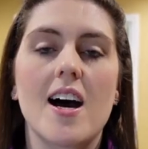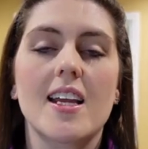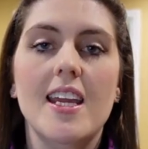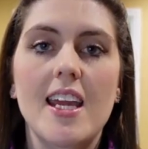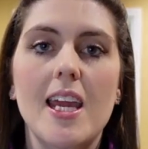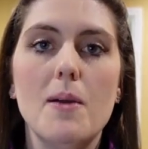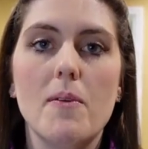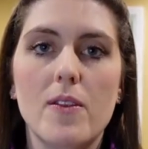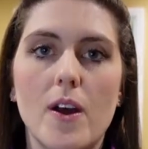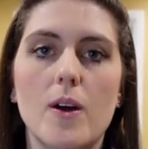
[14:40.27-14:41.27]
keep
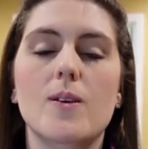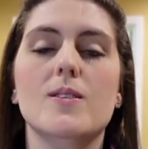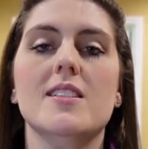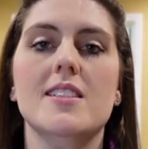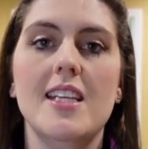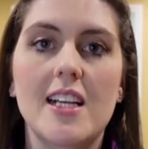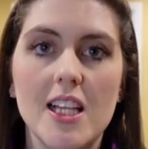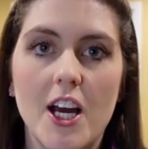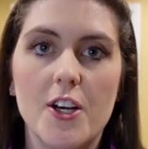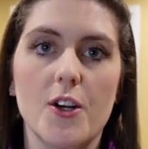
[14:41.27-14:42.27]
those
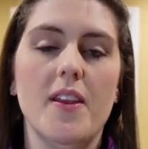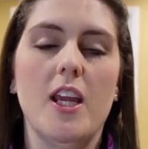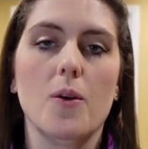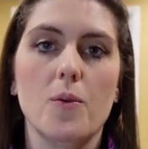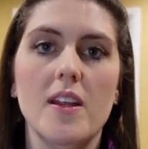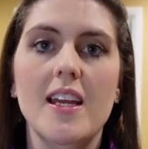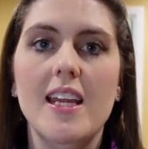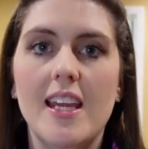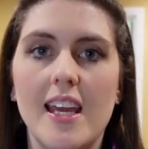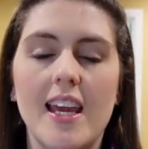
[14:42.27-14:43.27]
decluttered. They can really
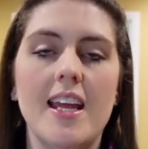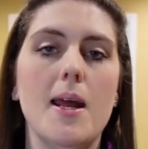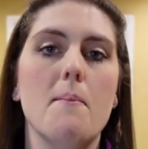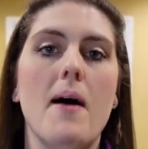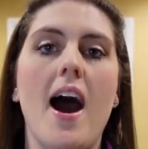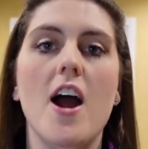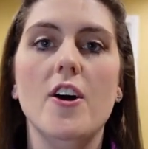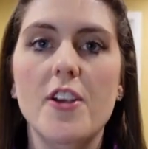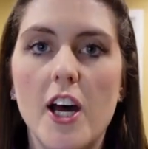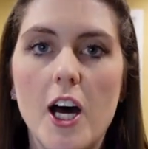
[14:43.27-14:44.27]
get
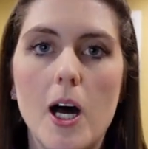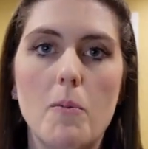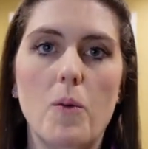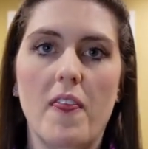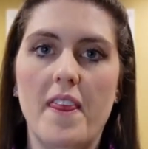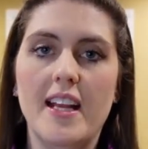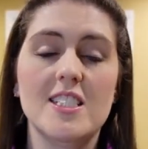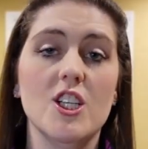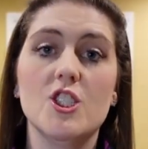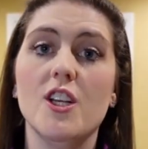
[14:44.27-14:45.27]
piled up with things
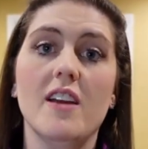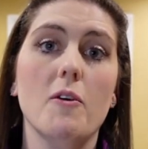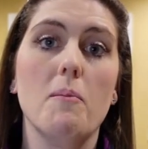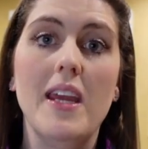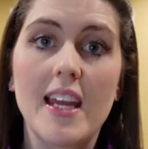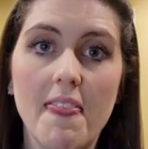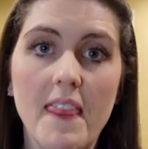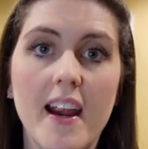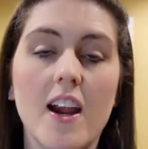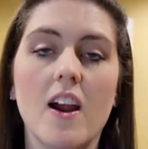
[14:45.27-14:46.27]
that shouldn't even be in
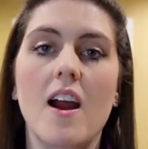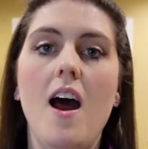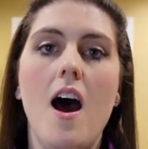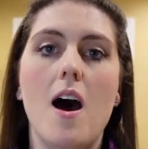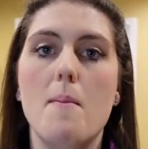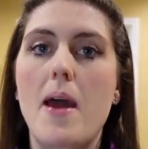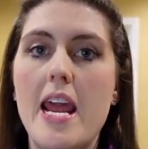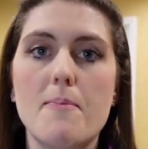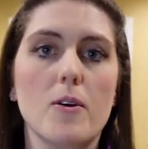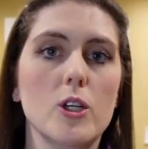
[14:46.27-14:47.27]
there,
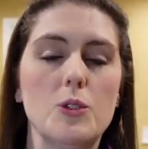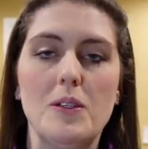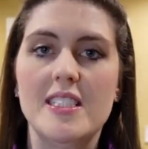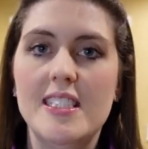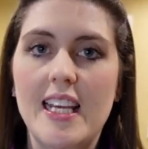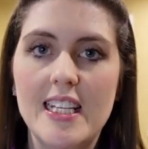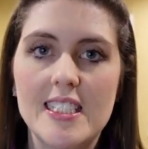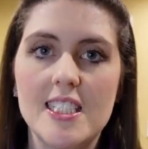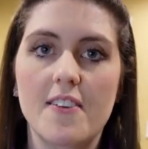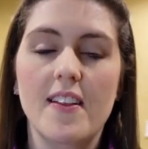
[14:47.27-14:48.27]
papers, receipts,
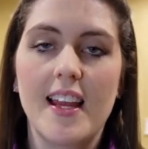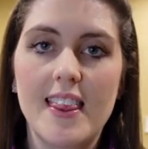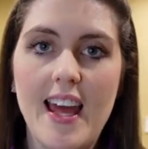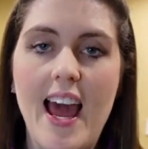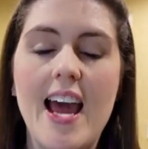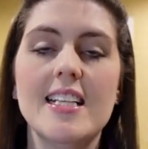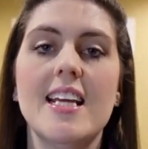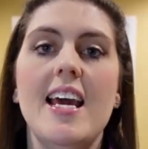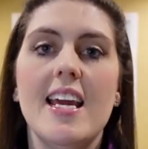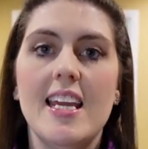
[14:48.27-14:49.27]
stuff like that.
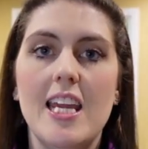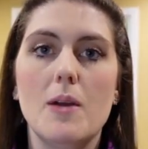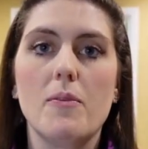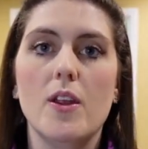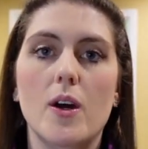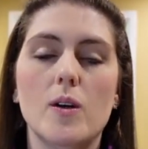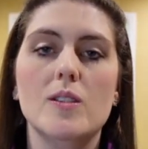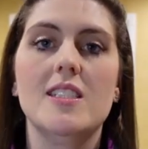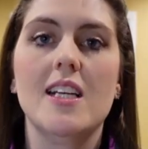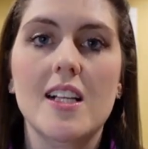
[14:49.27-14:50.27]
Keep
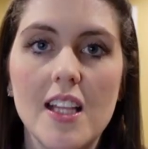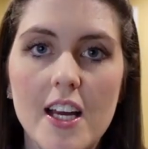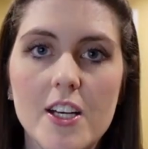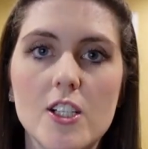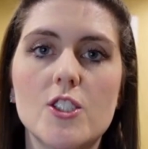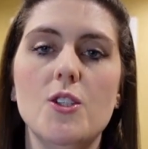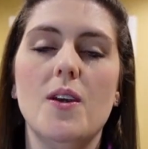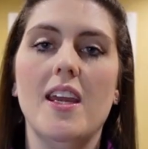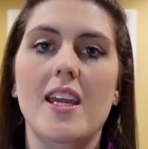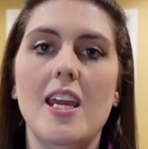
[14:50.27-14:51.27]
those decluttered so you
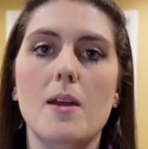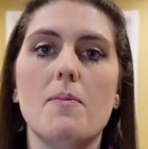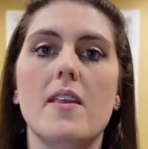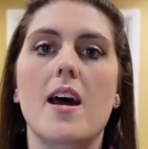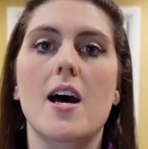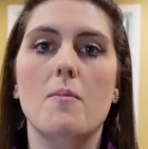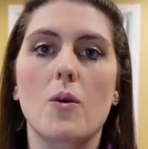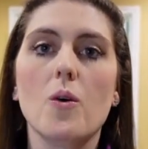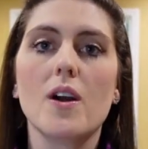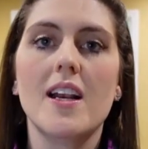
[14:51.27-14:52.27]
can keep them
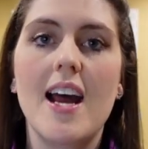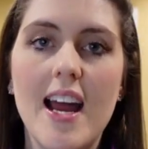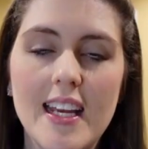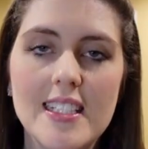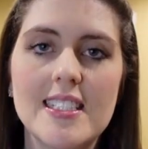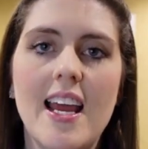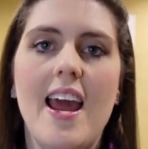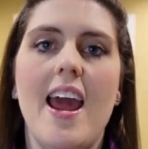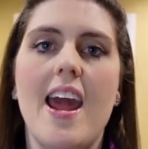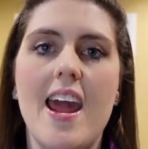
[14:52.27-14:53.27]
organized
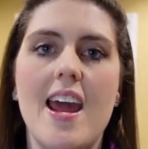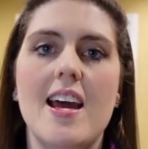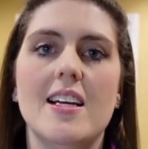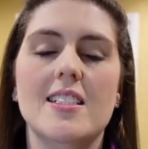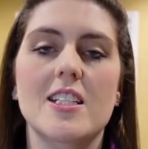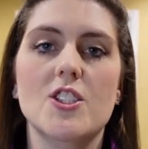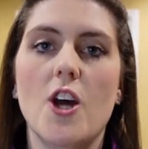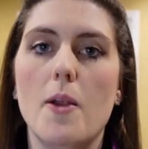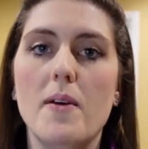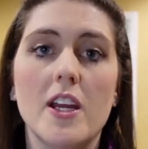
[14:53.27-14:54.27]
and it's
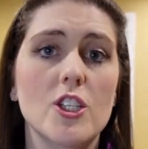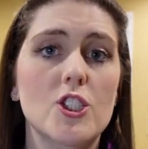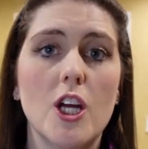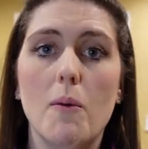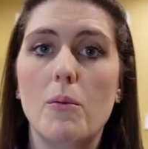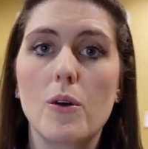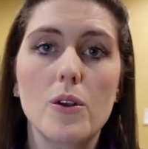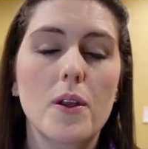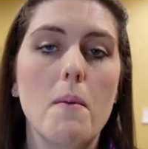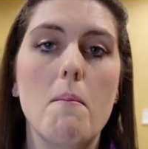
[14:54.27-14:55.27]
not a big
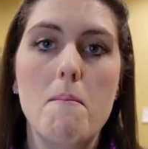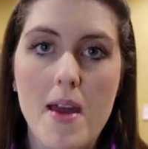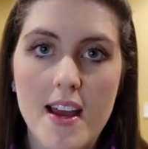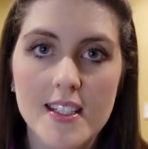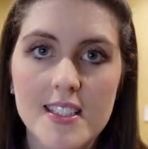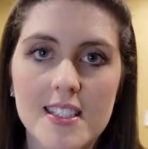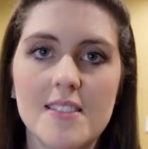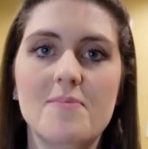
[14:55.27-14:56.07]
jumbled mess.